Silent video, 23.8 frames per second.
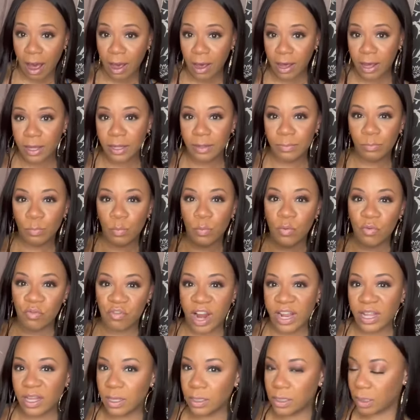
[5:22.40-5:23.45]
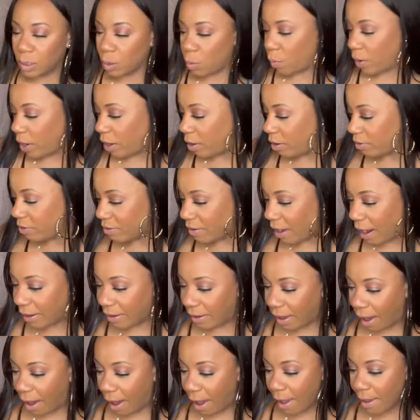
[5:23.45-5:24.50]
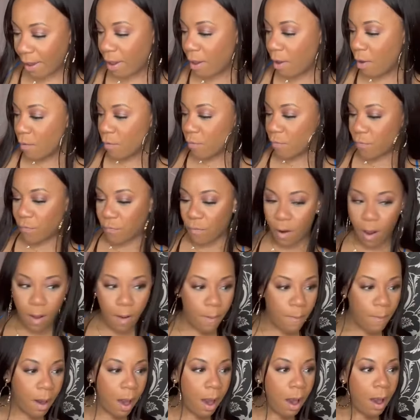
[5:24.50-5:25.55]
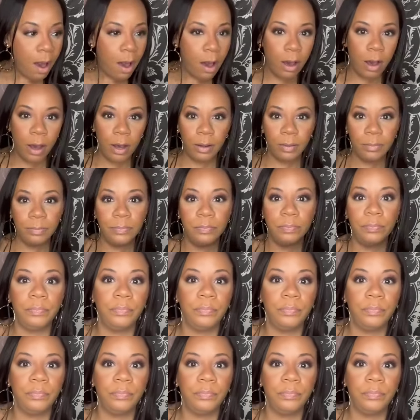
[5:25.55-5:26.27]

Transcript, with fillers: um, ready to wear that I got from um,